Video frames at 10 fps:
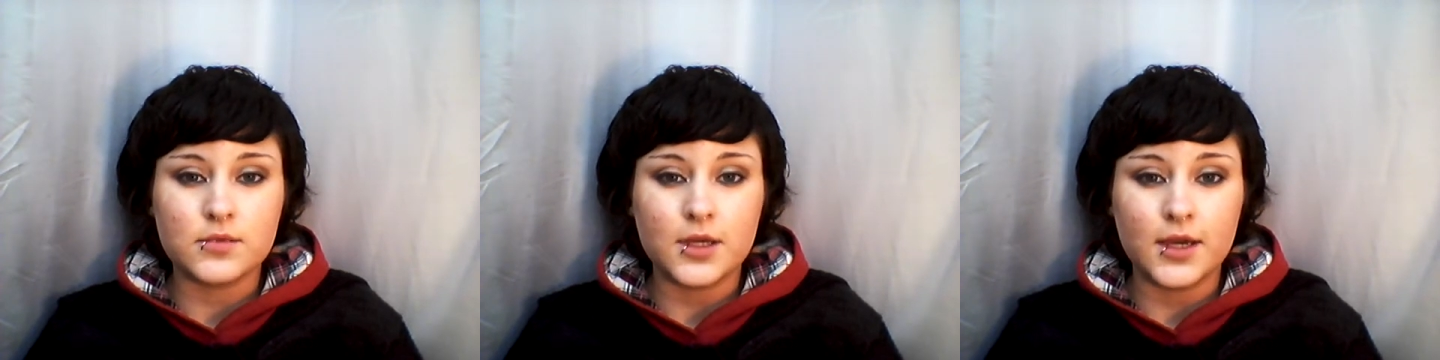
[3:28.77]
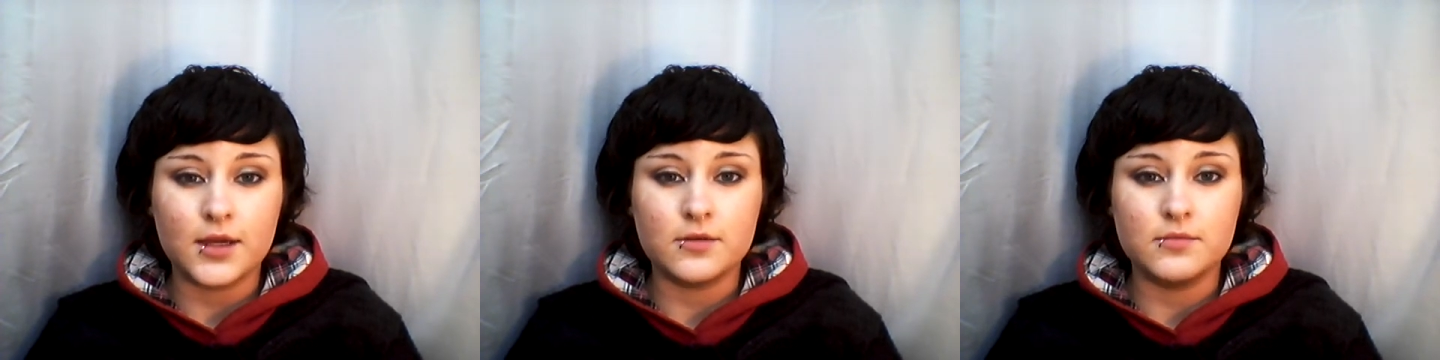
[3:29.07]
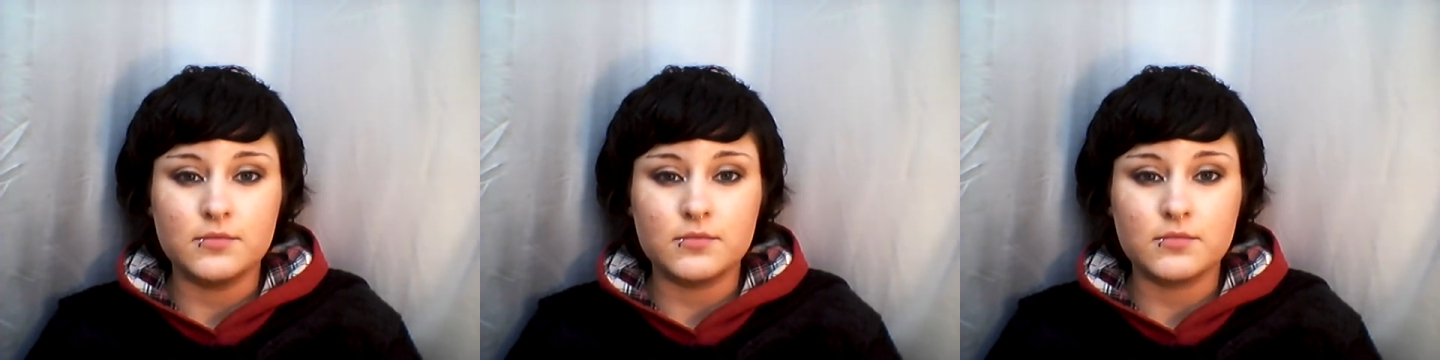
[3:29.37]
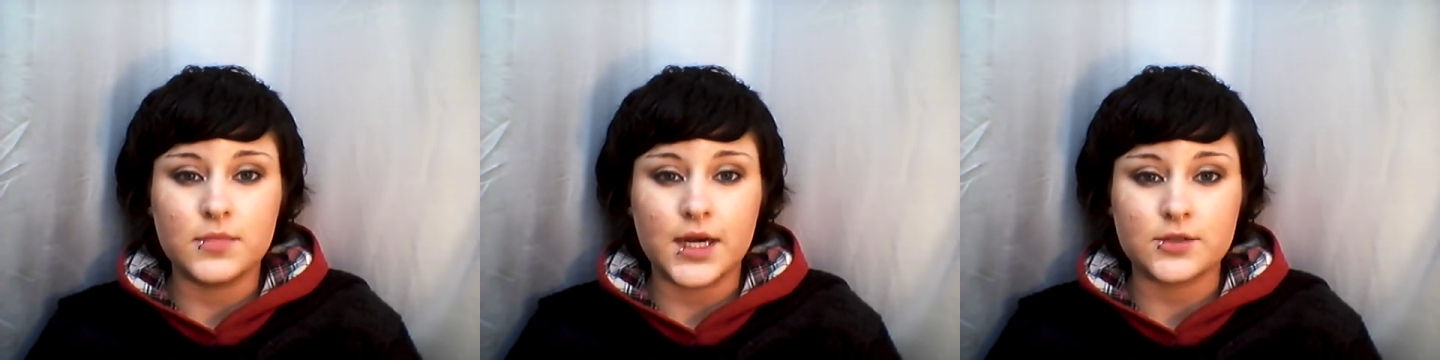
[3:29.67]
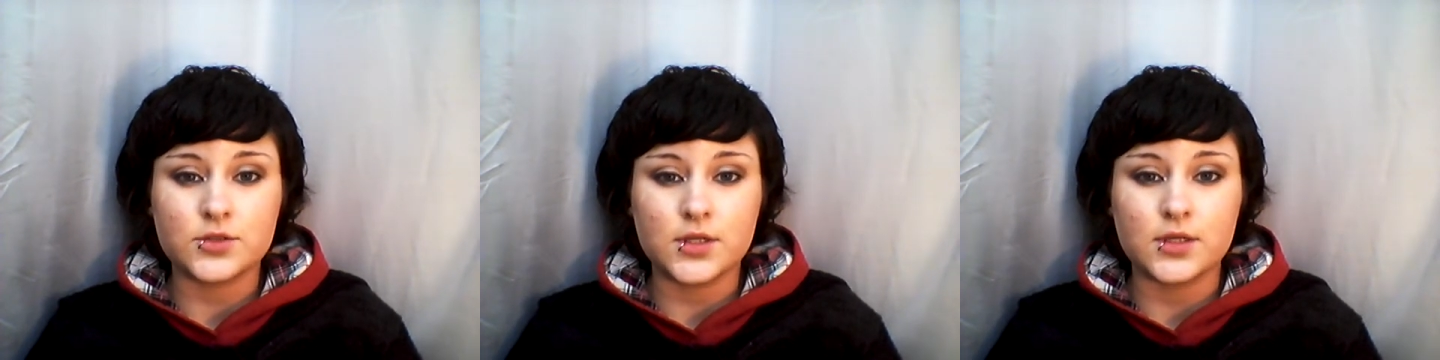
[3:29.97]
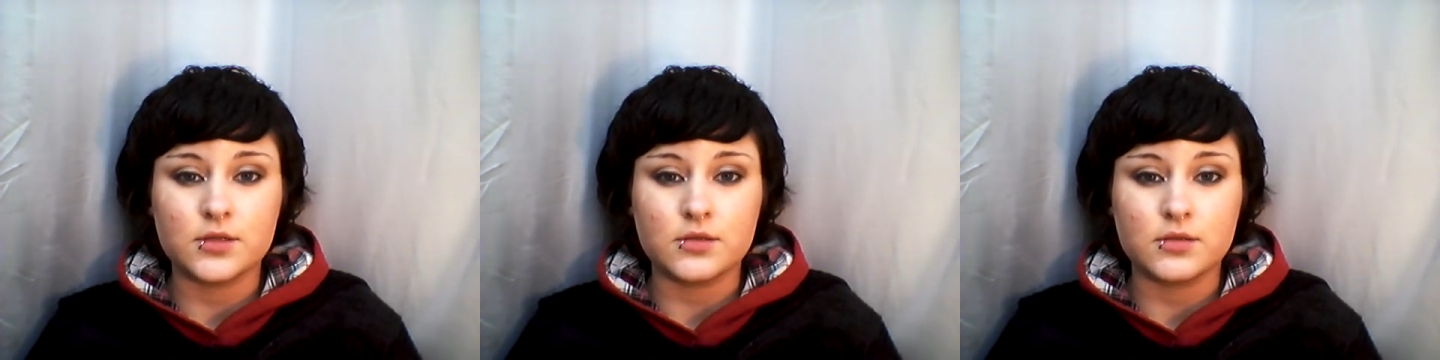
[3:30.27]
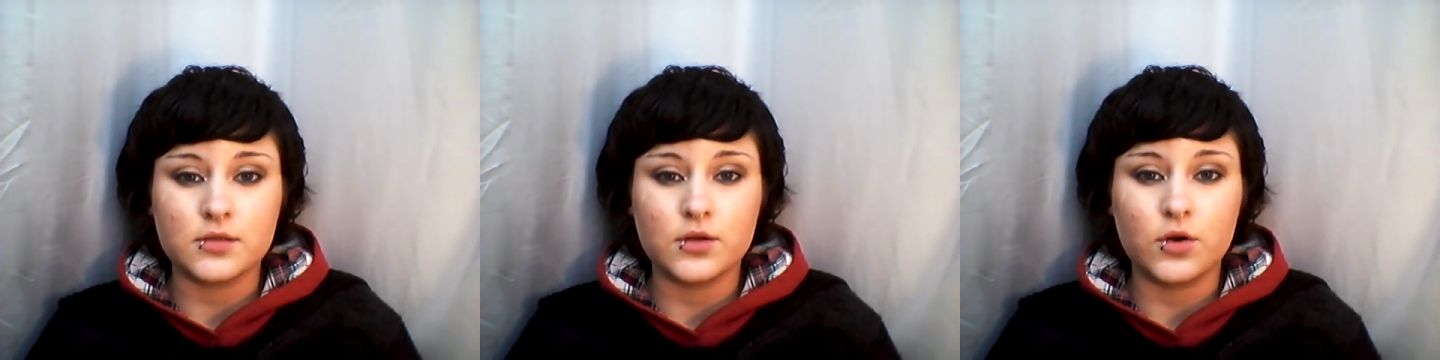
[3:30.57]
head bashed in
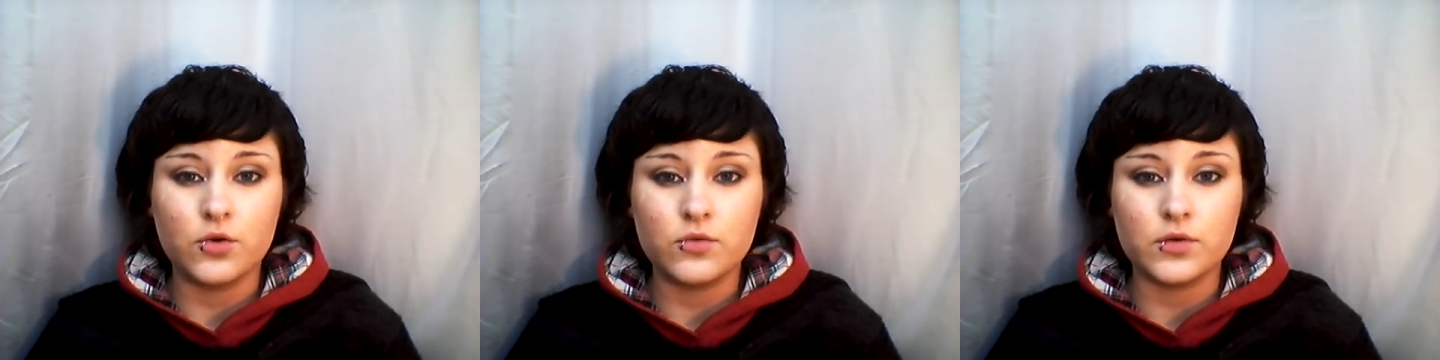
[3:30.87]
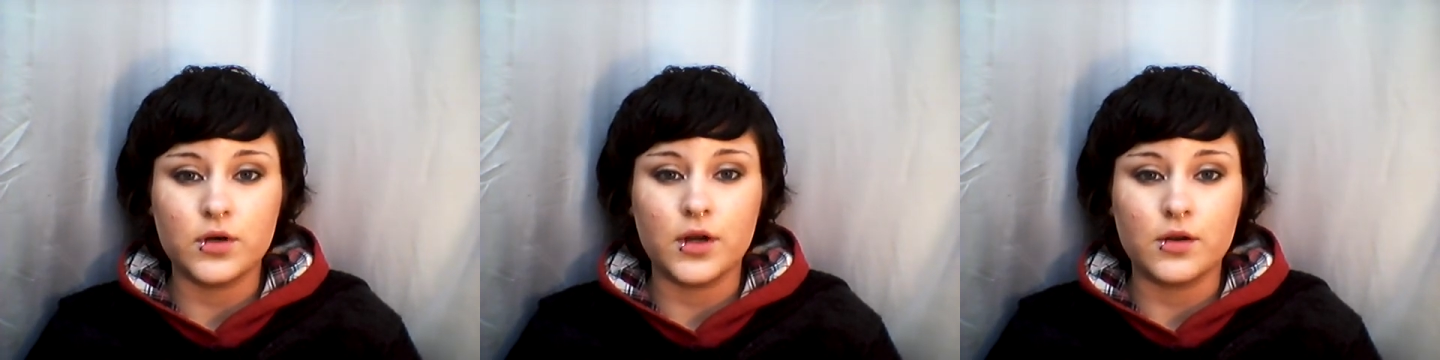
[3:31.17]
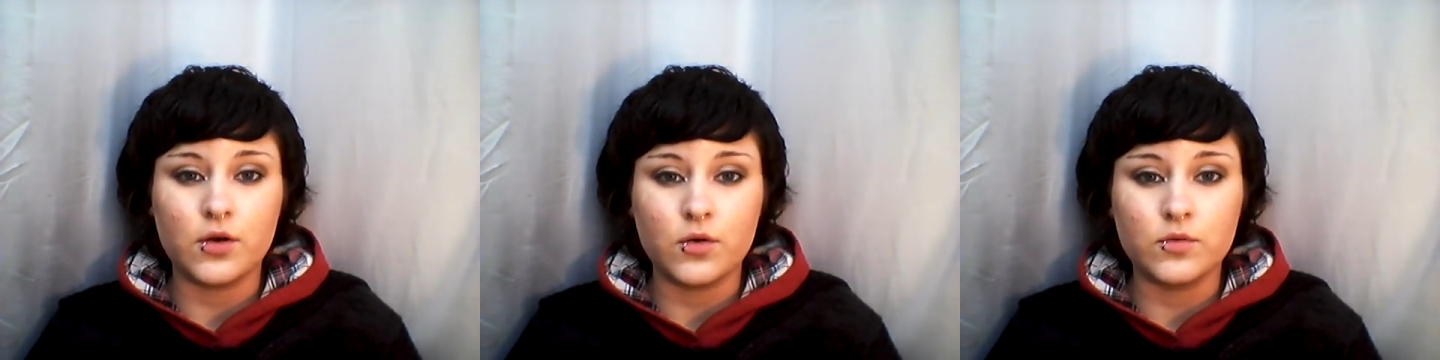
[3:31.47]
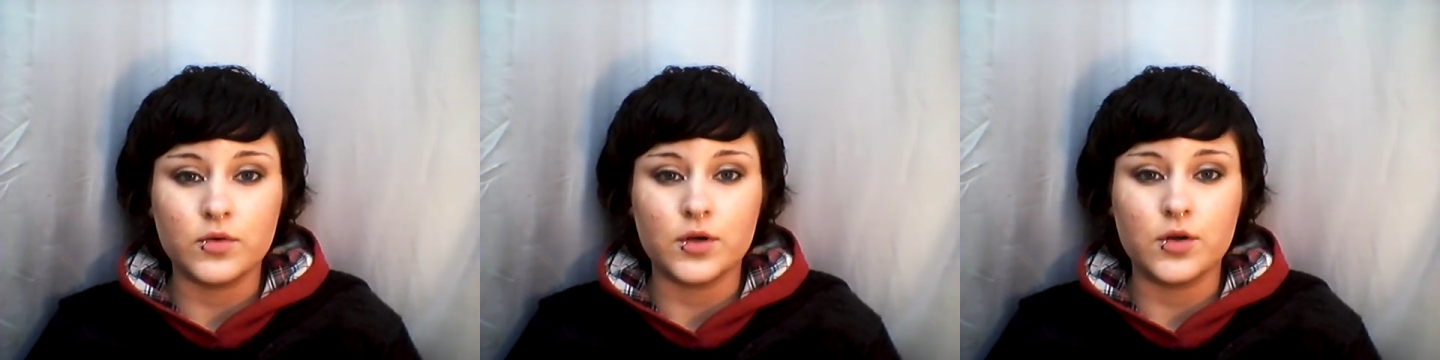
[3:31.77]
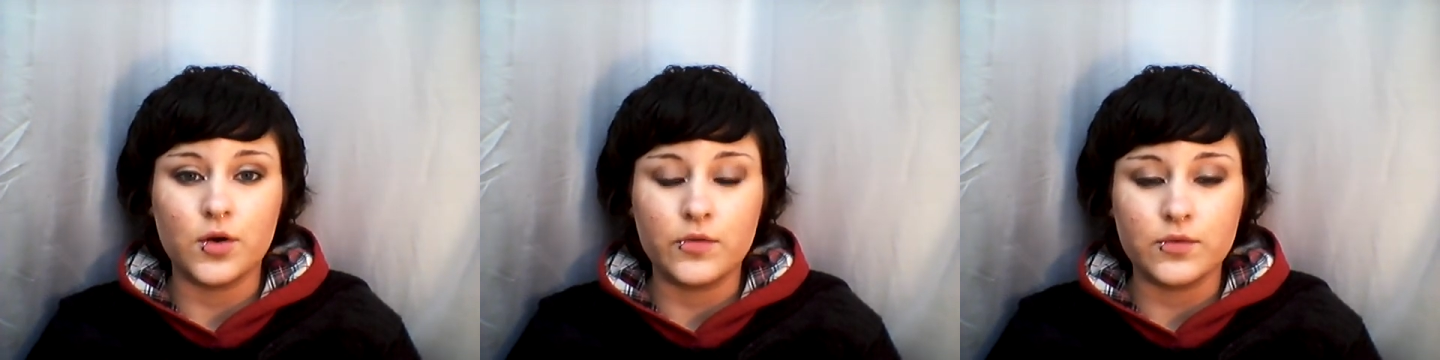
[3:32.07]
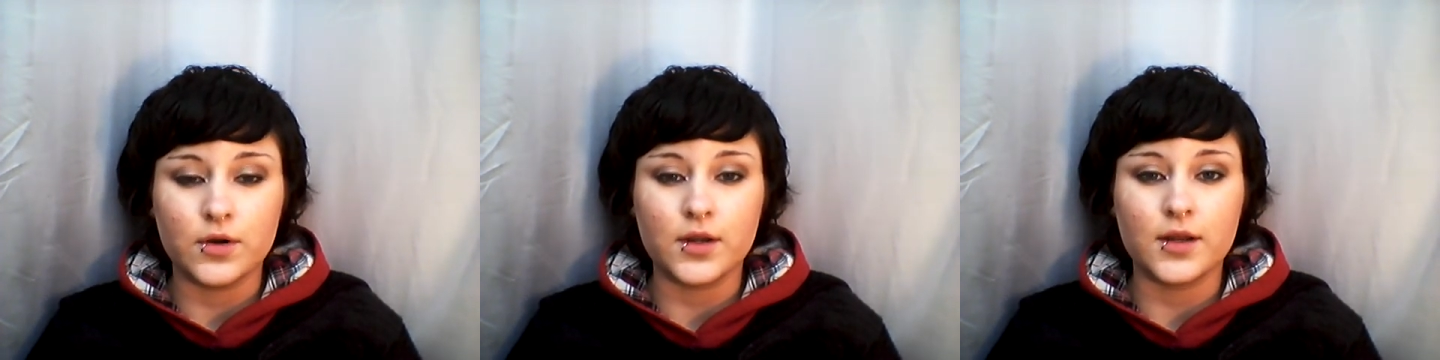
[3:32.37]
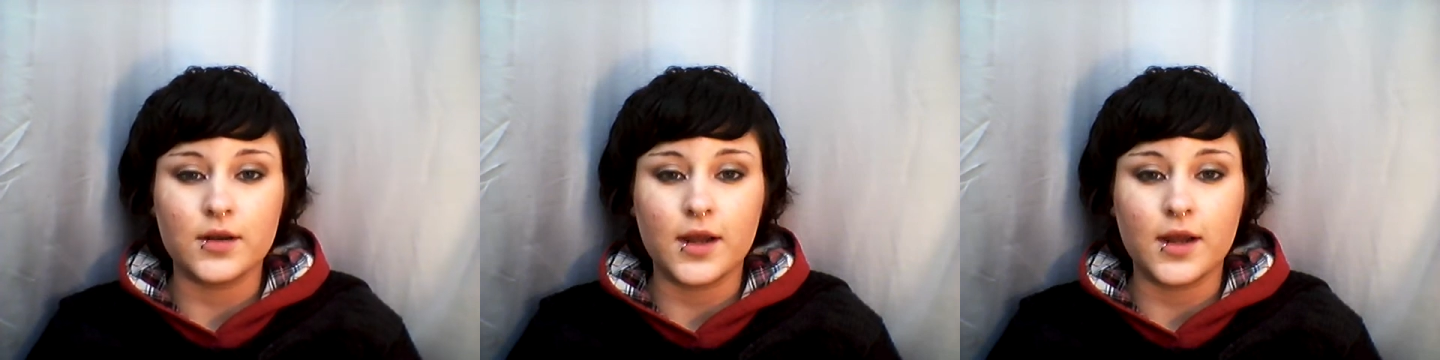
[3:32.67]
over and over and over again.